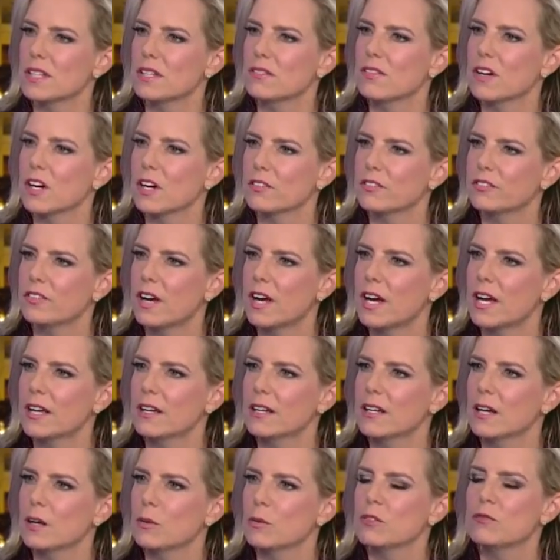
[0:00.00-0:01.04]
at E-Verify.
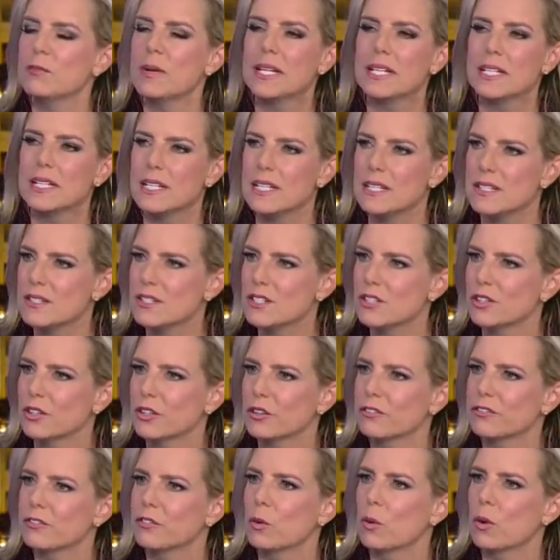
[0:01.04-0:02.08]
Uh, we've made it
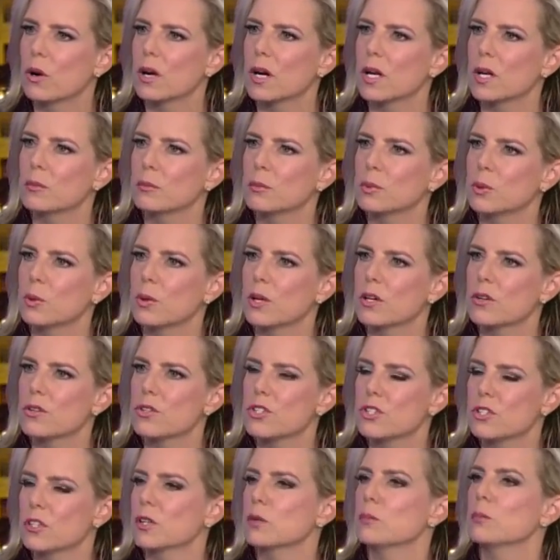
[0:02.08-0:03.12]
easier for
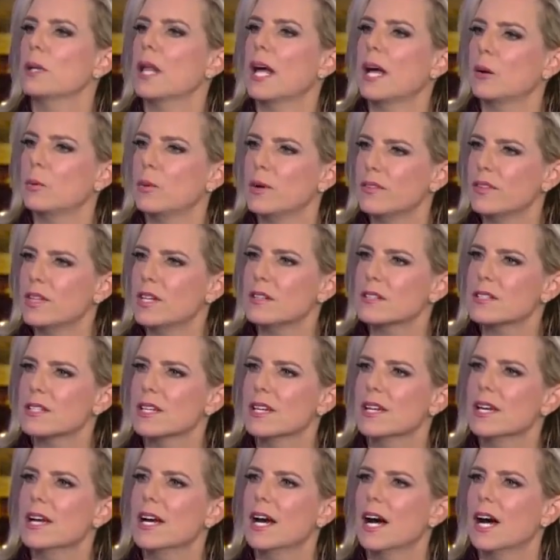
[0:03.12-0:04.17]
employers to comply with it,
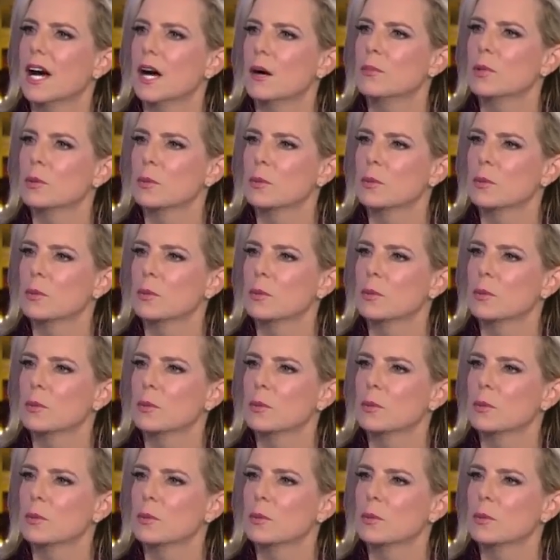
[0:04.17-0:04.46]
uh,